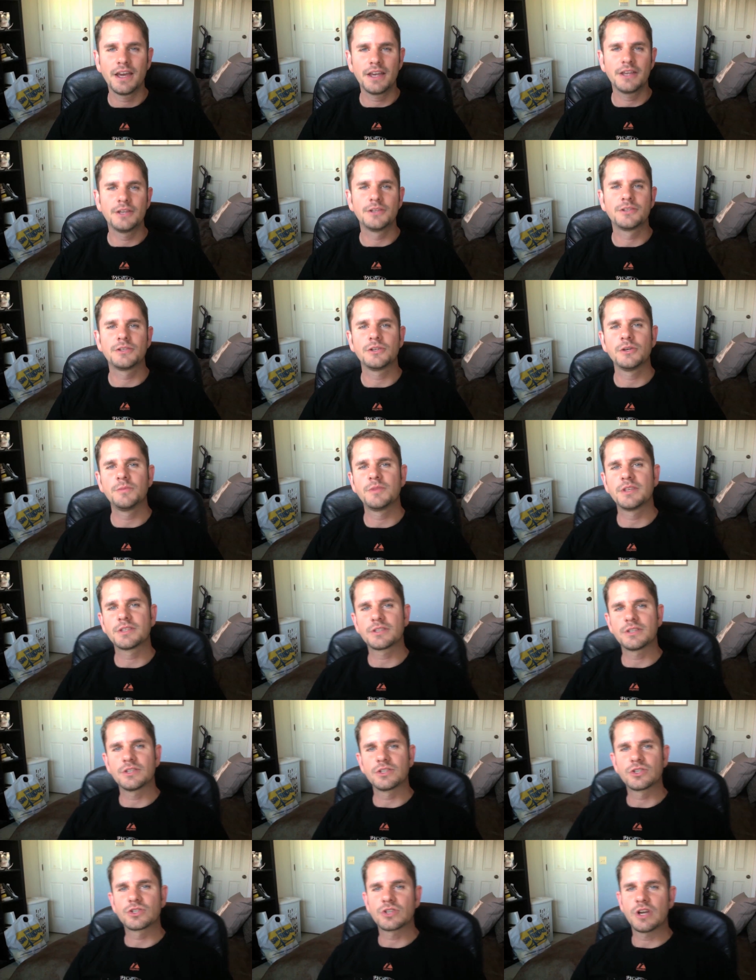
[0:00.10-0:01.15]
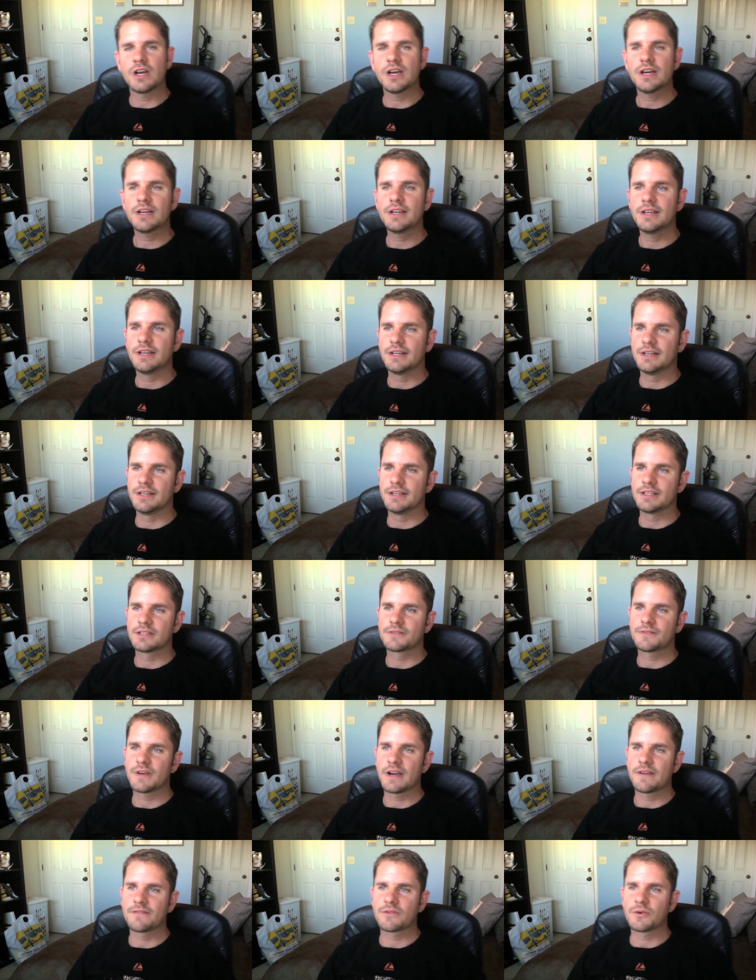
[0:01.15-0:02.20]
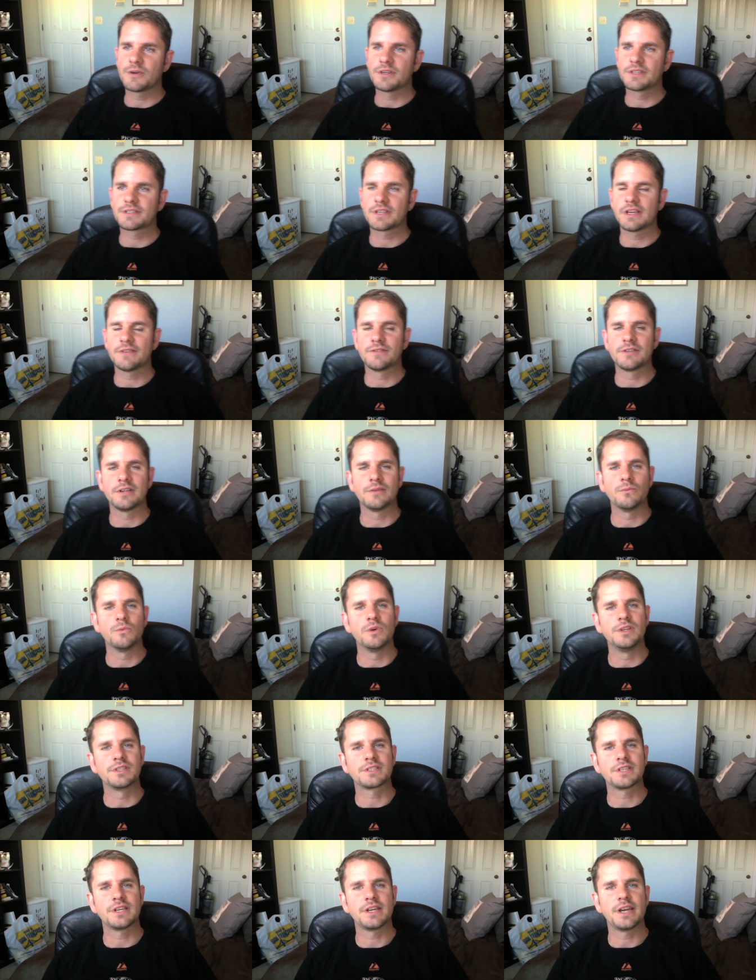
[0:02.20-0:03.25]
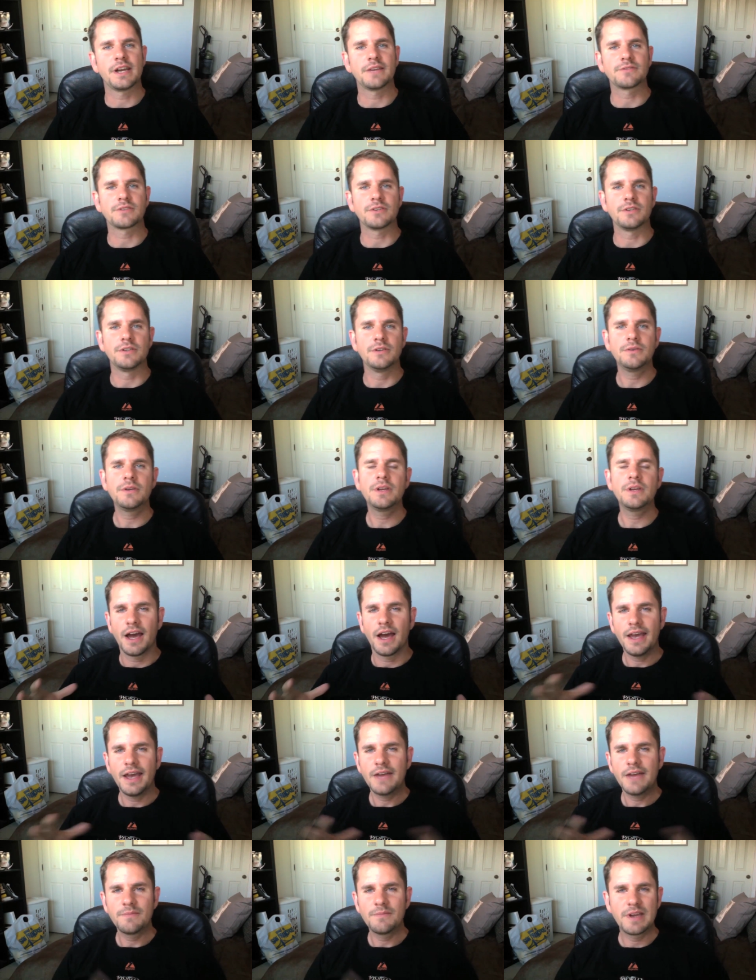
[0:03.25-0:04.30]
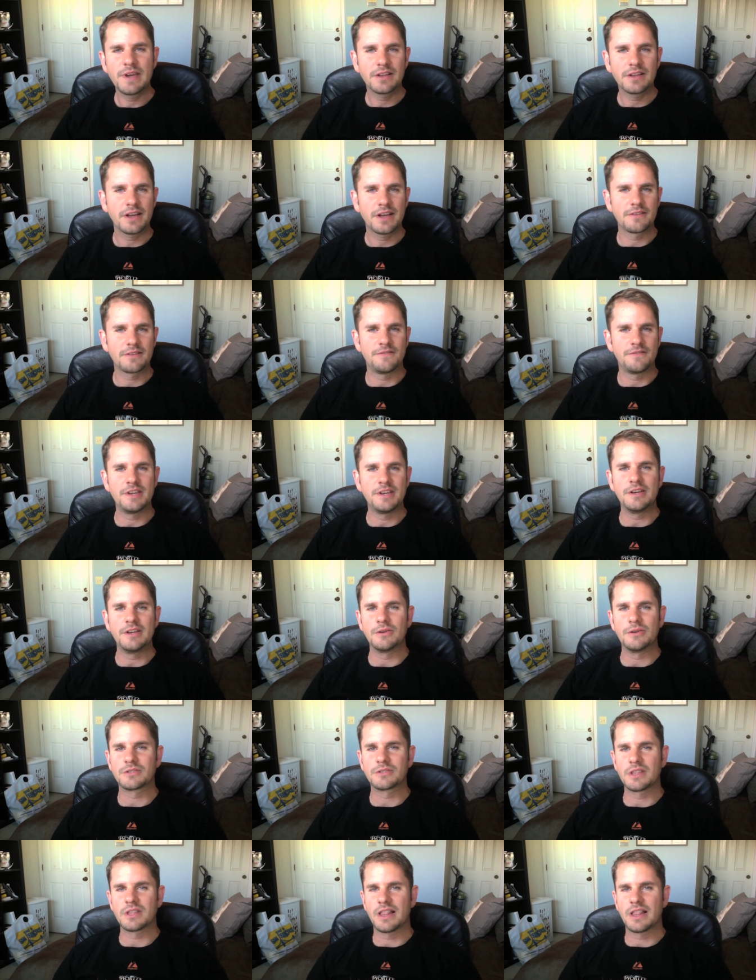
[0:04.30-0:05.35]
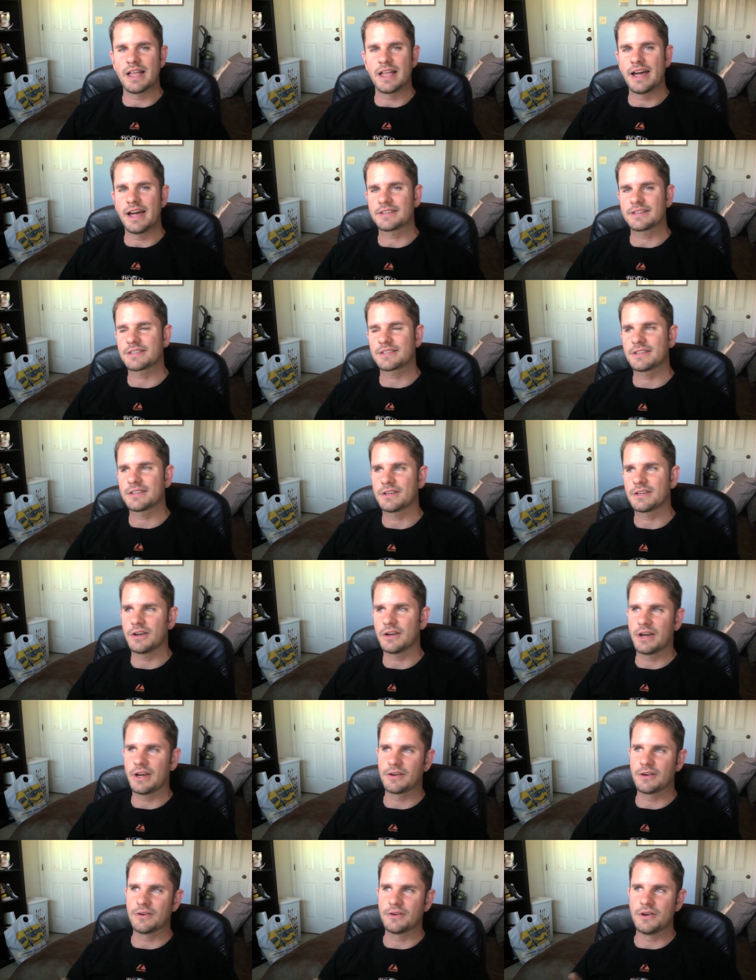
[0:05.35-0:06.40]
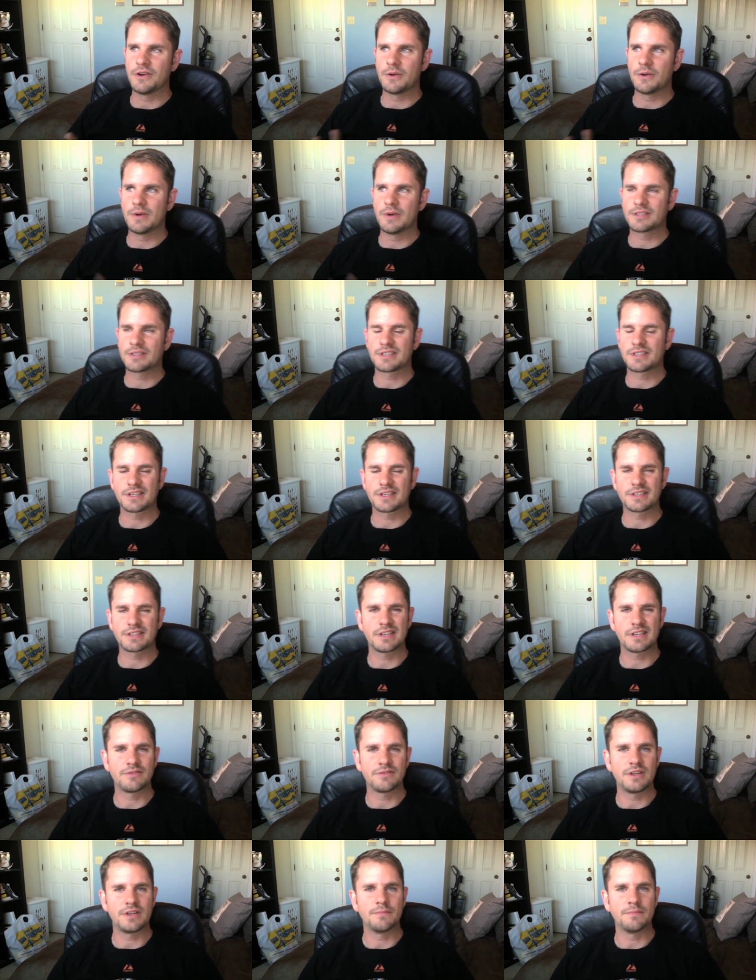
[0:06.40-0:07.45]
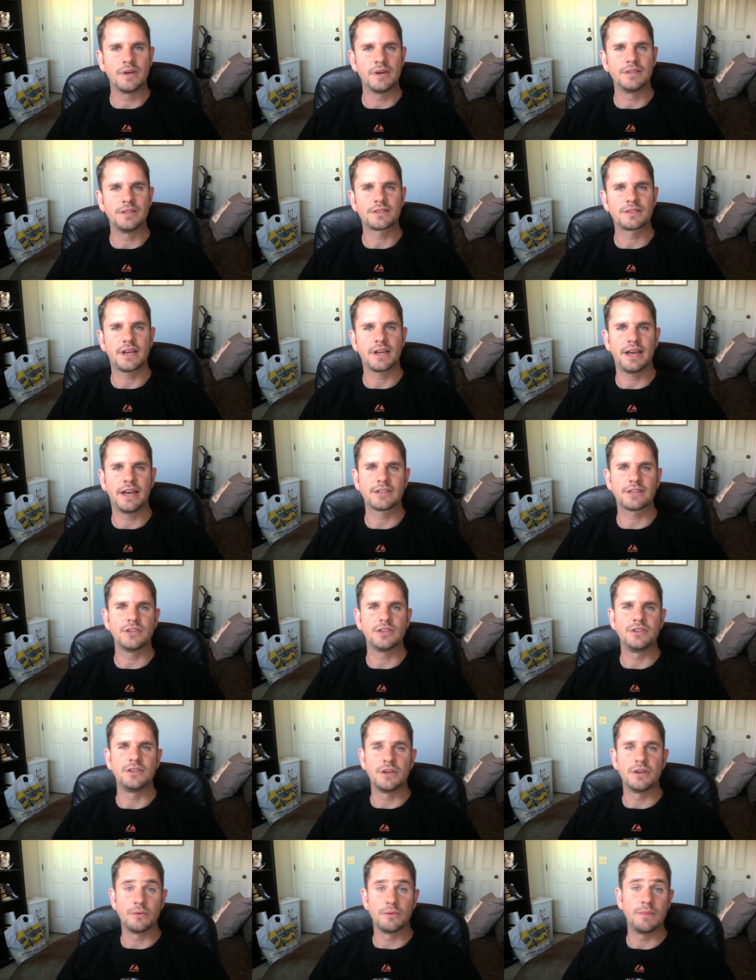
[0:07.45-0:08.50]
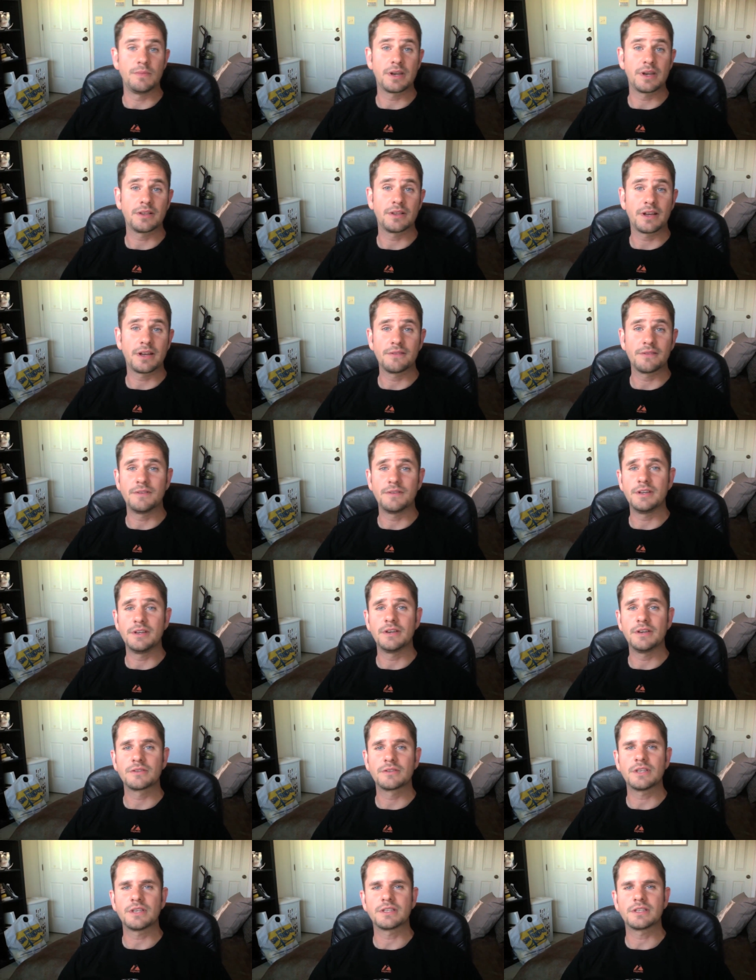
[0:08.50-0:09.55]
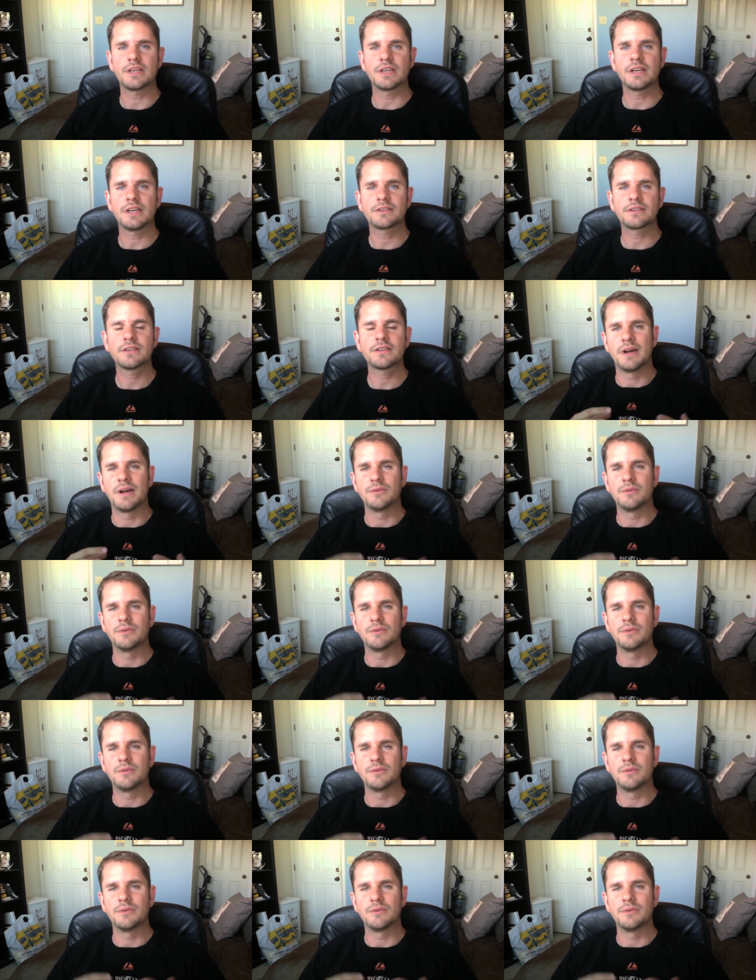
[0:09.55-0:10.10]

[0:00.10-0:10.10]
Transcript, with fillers: Hey YouTube, this is Sean. It is 5.37 on Wednesday afternoon. I haven't made a lot of videos in the last, I don't know, about six, seven, eight months. I actually don't make a lot of videos these days.